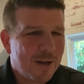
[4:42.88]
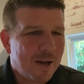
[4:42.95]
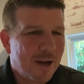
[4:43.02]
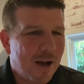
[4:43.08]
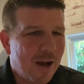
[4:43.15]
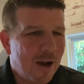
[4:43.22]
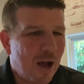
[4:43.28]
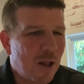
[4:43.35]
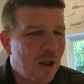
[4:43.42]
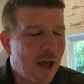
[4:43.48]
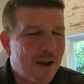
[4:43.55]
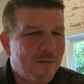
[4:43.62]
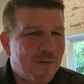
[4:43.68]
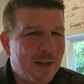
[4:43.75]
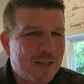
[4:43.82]
uh, a lot
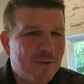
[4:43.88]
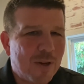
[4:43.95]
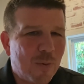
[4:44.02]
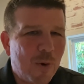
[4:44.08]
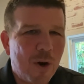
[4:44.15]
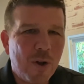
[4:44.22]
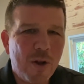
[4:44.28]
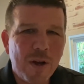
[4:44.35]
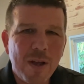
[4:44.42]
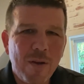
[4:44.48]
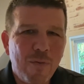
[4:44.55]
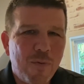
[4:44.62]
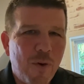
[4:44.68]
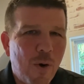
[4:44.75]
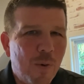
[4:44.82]
of things that we're looking
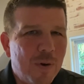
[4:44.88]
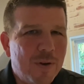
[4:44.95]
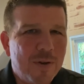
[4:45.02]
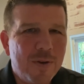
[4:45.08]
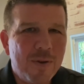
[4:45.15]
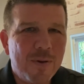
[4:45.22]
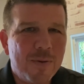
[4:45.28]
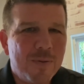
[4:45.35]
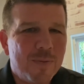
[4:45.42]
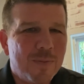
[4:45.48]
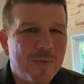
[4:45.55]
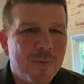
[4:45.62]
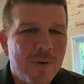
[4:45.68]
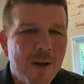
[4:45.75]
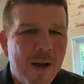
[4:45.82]
forward to.
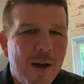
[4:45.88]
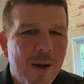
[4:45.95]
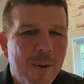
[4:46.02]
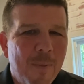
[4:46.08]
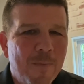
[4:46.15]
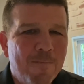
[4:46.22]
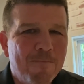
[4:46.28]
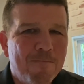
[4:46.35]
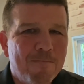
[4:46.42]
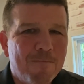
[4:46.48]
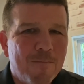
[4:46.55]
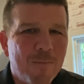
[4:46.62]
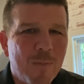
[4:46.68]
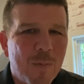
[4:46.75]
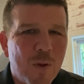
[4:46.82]
Um,
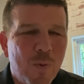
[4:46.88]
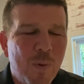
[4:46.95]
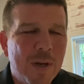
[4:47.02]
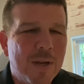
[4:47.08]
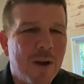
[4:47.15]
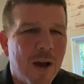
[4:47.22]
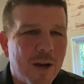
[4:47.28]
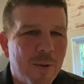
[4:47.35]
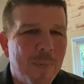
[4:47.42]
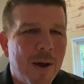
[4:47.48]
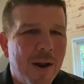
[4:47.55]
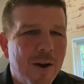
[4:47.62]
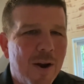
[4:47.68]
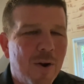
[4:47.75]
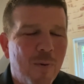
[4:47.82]
we talk
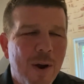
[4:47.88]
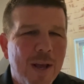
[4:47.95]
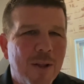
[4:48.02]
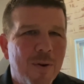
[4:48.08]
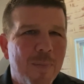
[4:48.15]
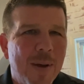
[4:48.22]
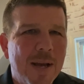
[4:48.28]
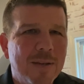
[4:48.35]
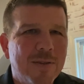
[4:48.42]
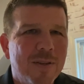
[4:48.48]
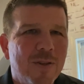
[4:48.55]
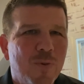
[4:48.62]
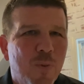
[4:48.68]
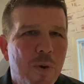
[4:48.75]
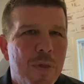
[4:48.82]
about it on a regular
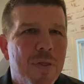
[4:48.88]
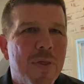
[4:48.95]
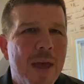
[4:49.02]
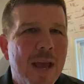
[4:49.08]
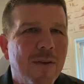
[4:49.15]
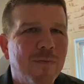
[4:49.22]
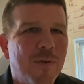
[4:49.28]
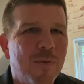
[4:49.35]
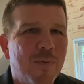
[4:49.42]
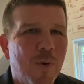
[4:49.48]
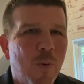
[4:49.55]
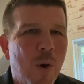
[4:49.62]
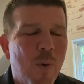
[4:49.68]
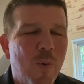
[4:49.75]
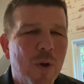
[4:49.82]
basis. We're thankful for
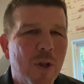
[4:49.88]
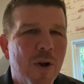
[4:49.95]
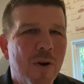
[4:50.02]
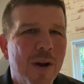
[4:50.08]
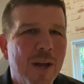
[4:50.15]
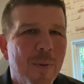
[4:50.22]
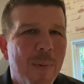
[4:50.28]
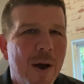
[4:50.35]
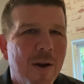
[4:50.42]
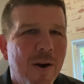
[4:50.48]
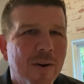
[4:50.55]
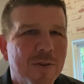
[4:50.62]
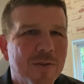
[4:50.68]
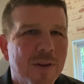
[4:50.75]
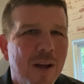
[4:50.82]
what we're learning about
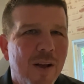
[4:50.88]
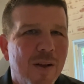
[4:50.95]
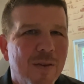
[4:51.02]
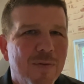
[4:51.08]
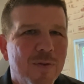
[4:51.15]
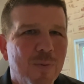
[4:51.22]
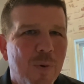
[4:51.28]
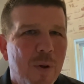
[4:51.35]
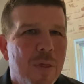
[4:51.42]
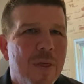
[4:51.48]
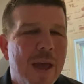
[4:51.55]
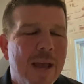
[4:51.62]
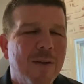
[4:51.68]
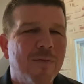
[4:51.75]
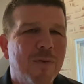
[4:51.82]
ourselves. We're
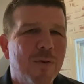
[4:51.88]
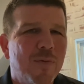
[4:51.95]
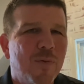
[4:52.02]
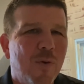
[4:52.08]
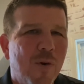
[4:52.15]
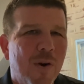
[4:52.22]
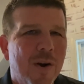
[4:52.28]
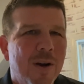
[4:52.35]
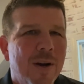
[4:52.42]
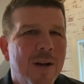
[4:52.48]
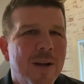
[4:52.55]
thankful for